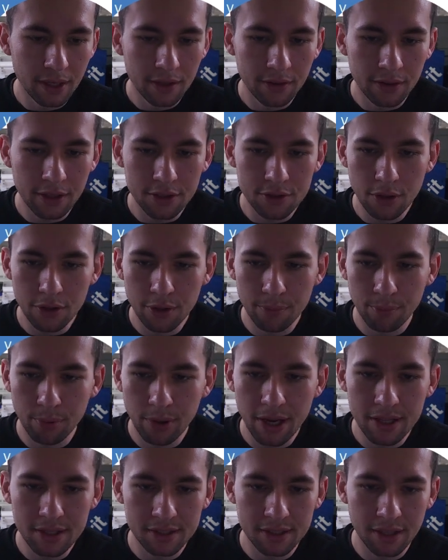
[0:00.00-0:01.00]
these are all the
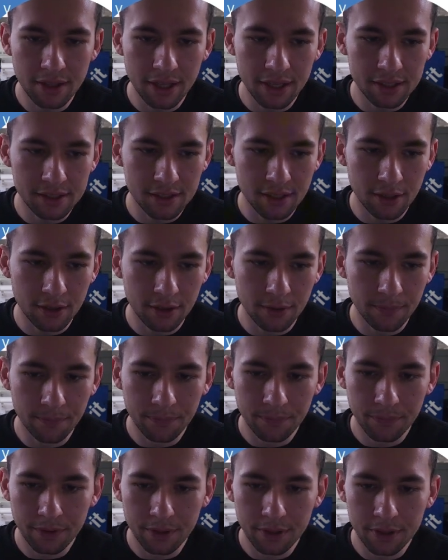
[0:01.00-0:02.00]
brands that they sell.
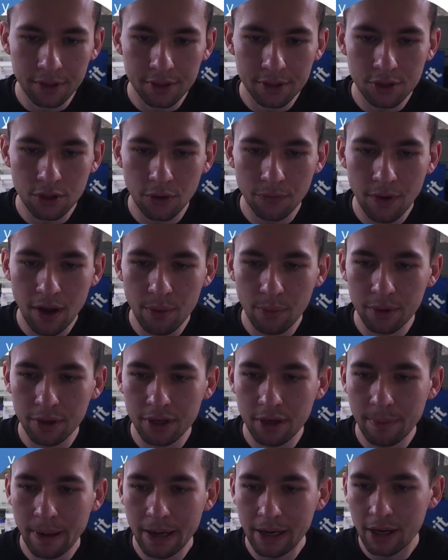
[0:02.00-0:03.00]
So if I wanted
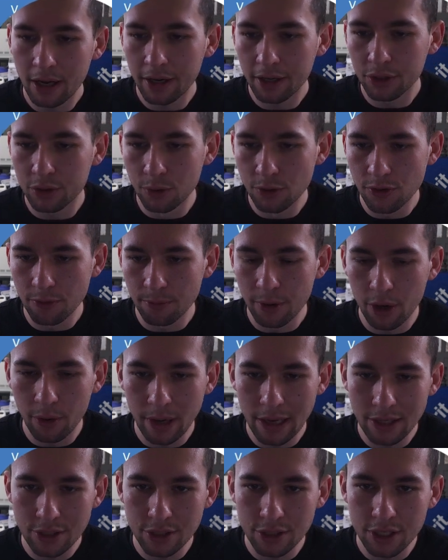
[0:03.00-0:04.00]
to buy cutting tools from
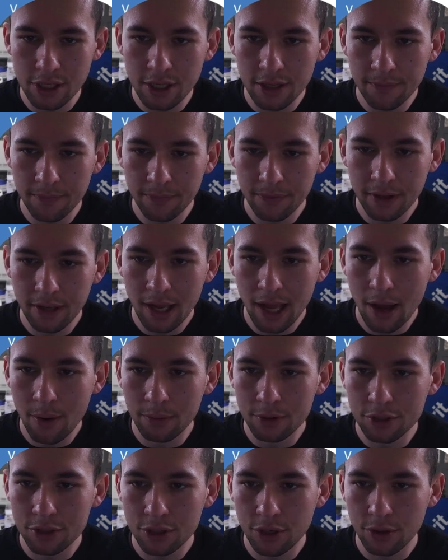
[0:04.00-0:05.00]
OSG, I
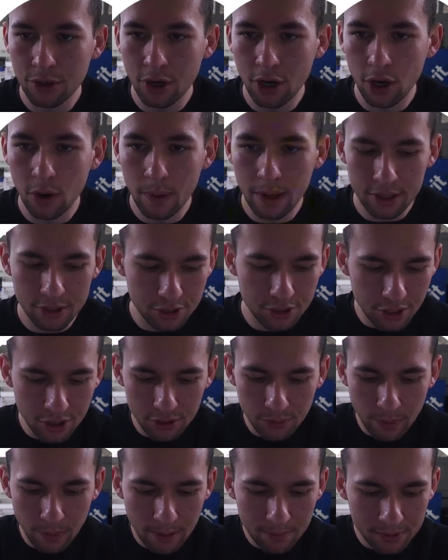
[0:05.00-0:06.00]
would just go to
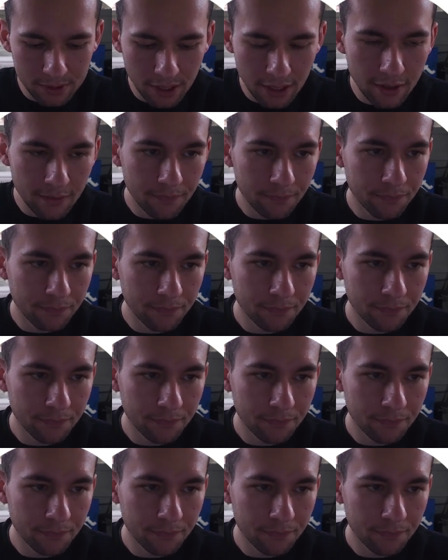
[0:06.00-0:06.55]
OSG's website.